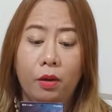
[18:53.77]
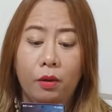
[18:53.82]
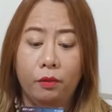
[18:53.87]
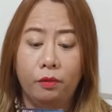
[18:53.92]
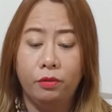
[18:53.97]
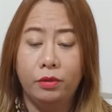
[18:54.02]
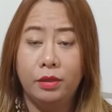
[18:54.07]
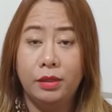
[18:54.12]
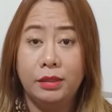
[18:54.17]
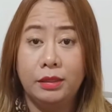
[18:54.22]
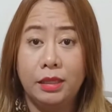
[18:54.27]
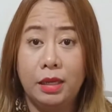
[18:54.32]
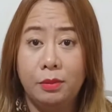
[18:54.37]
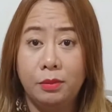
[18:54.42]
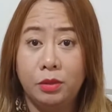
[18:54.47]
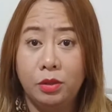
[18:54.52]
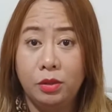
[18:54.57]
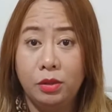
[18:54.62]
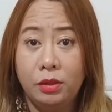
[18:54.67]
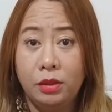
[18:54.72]
of the
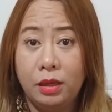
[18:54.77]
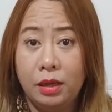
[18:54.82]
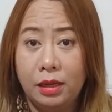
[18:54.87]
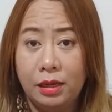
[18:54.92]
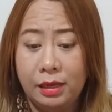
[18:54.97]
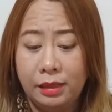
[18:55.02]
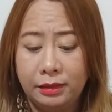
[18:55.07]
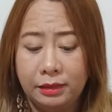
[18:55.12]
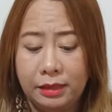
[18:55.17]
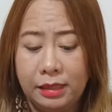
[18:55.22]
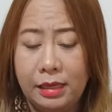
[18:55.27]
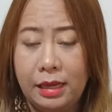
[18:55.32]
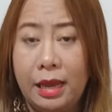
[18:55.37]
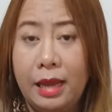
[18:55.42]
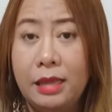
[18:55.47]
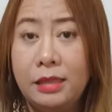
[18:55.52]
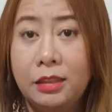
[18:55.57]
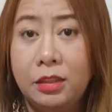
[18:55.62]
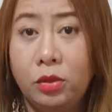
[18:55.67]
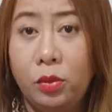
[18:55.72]
Samsung Galaxy
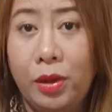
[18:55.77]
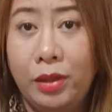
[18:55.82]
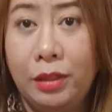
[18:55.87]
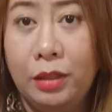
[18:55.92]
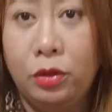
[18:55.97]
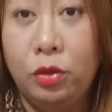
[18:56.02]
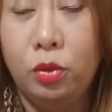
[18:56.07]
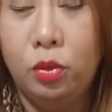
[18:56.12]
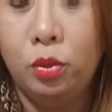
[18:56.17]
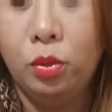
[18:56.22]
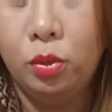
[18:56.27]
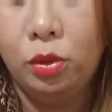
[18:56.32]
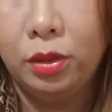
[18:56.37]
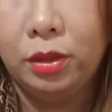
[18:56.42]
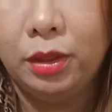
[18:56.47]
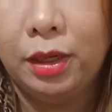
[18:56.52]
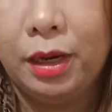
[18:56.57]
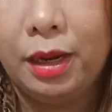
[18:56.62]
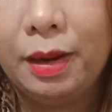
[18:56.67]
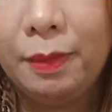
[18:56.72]
S22
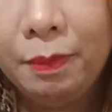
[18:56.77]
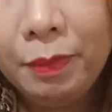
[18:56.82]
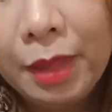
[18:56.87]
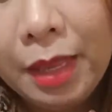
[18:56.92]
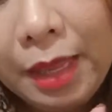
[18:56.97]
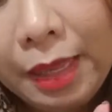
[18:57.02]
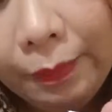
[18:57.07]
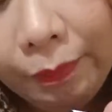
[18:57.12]
Ultra.